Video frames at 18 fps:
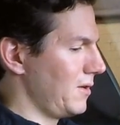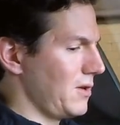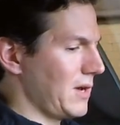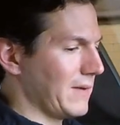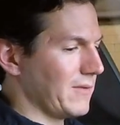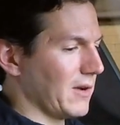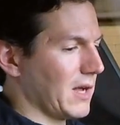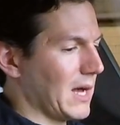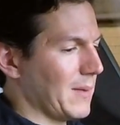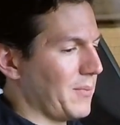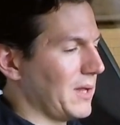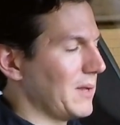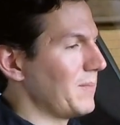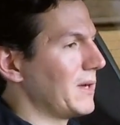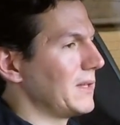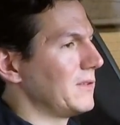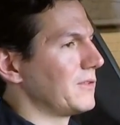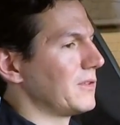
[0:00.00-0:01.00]
You have a couple
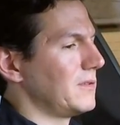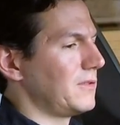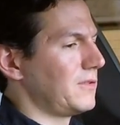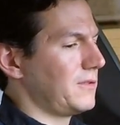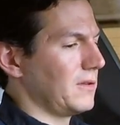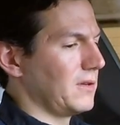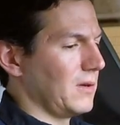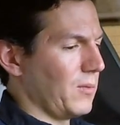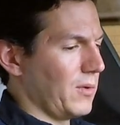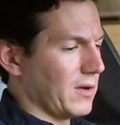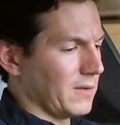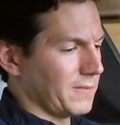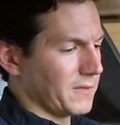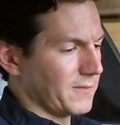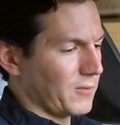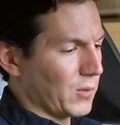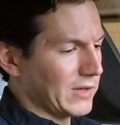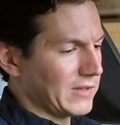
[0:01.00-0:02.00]
of buttons on the steering wheel
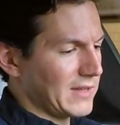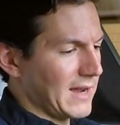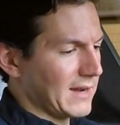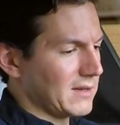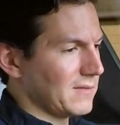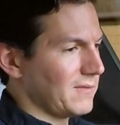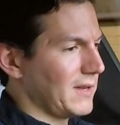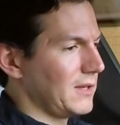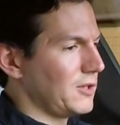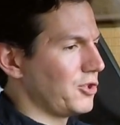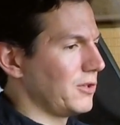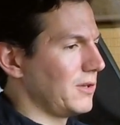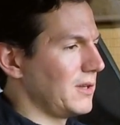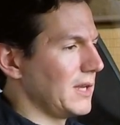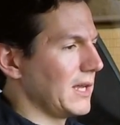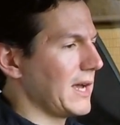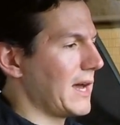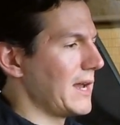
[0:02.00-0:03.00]
for voice activation
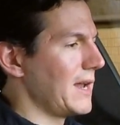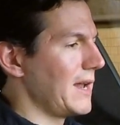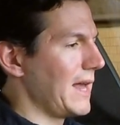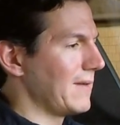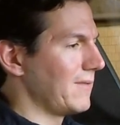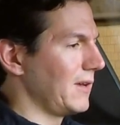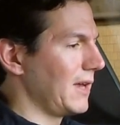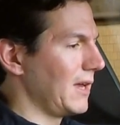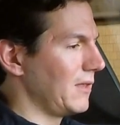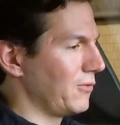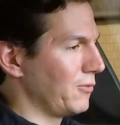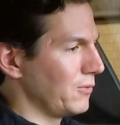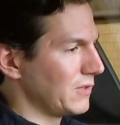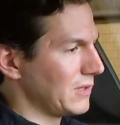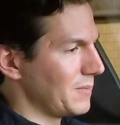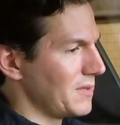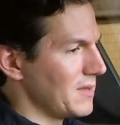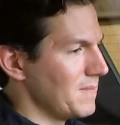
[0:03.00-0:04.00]
and to kind of navigate through
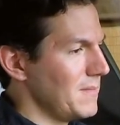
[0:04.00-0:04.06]
some of the